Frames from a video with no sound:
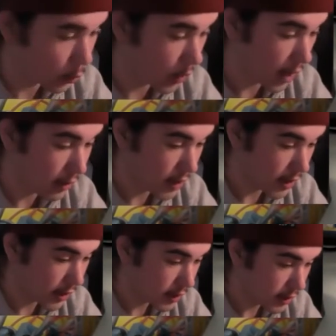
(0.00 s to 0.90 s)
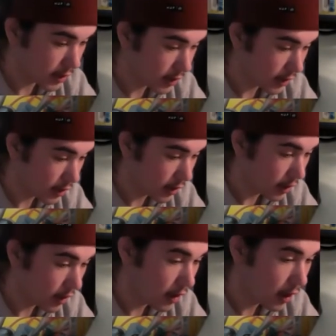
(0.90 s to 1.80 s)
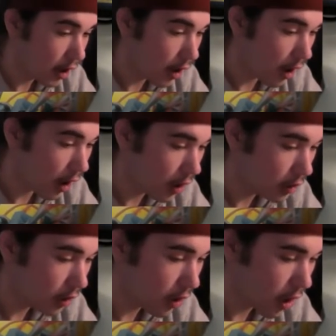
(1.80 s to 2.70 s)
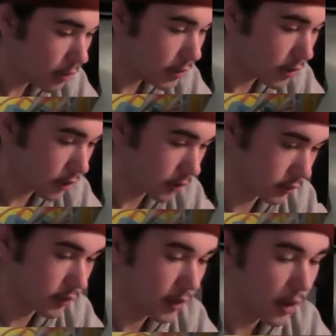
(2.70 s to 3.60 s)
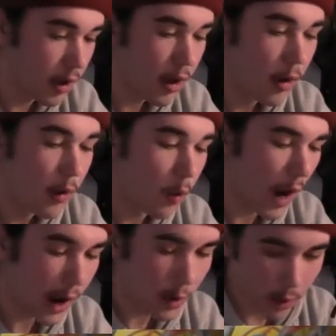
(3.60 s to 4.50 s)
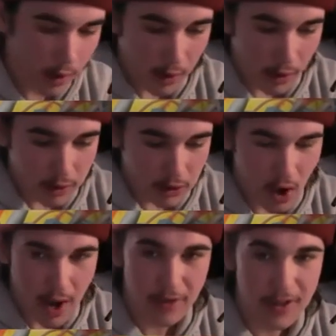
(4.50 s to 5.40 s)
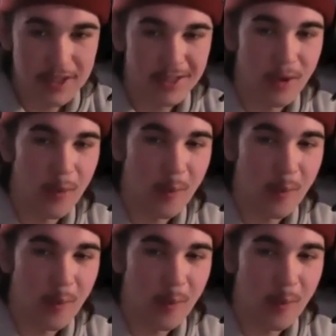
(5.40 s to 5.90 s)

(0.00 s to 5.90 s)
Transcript: rare is a hollow obstagoon. Wow. So every single